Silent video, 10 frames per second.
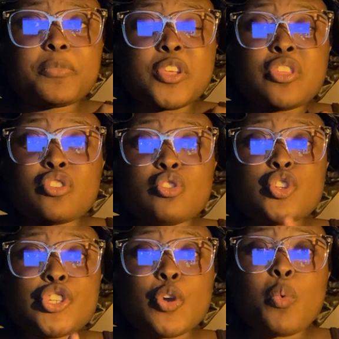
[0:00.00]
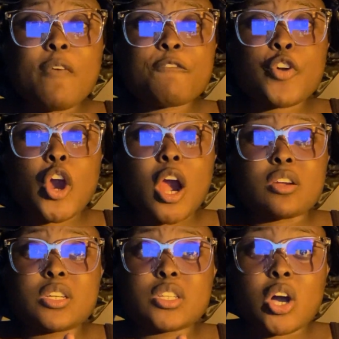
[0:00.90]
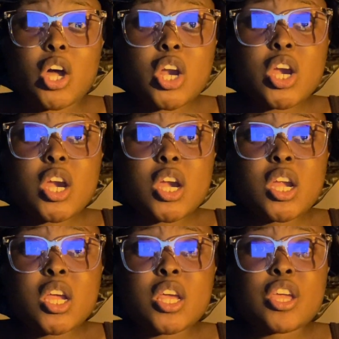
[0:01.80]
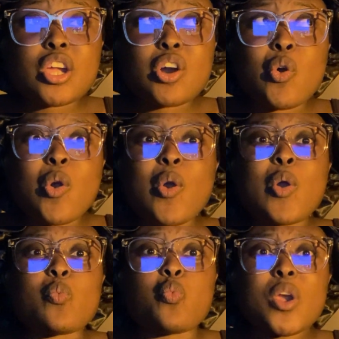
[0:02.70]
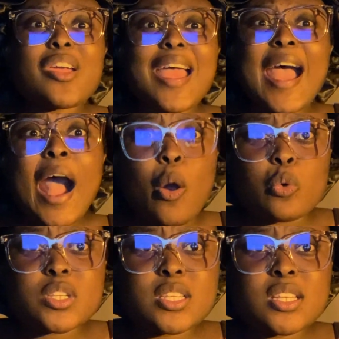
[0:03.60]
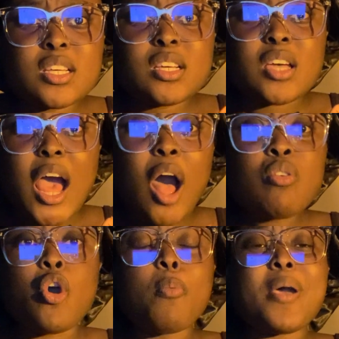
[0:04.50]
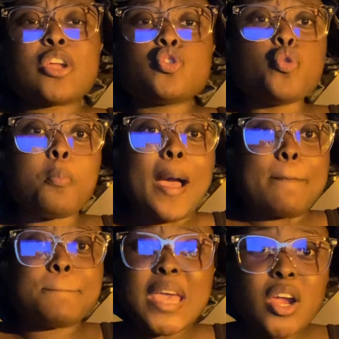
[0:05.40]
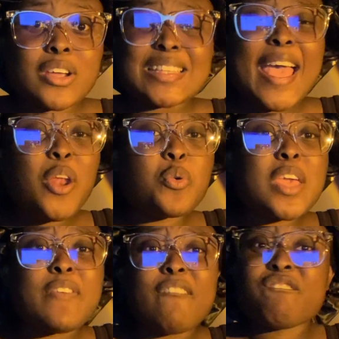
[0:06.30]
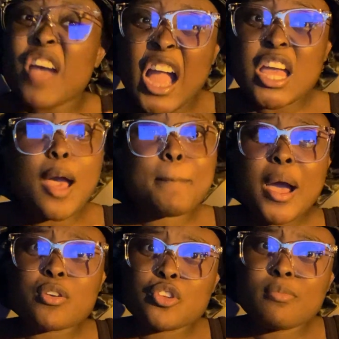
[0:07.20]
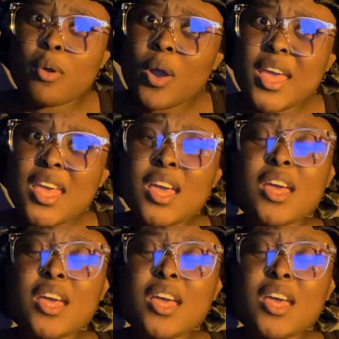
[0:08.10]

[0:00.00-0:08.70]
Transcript: Either you show up for our daughter or we're out. I'll go back to my parents. I don't give a fuck about you, boy.